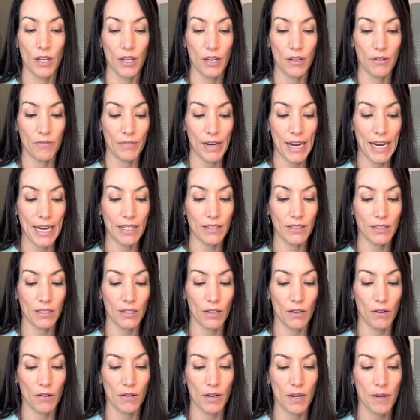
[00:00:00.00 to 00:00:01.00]
right?
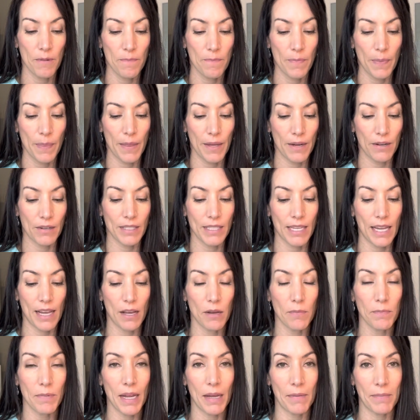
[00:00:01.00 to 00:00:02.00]
So there's
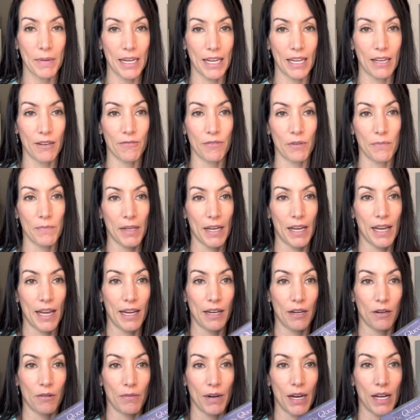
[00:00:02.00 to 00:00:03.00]
help coming in from the
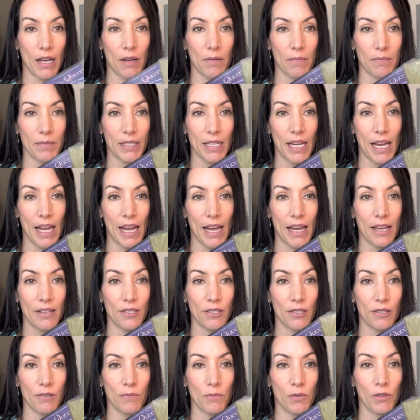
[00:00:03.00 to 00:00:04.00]
higher realms as
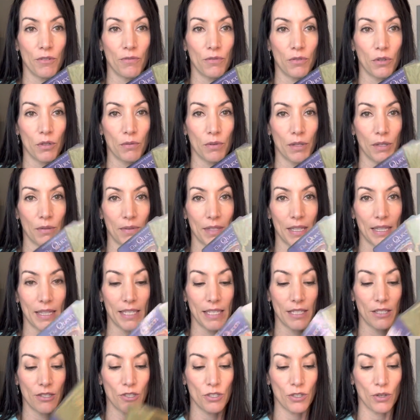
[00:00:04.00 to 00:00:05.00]
you move forward with
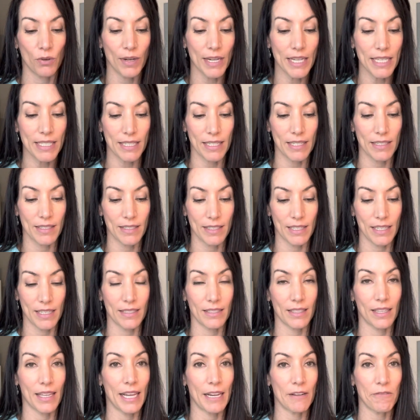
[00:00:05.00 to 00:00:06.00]
these choices,
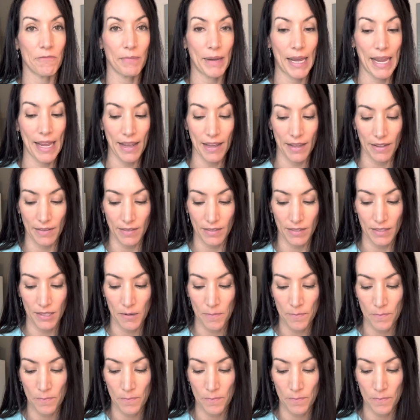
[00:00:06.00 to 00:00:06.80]
these life paths.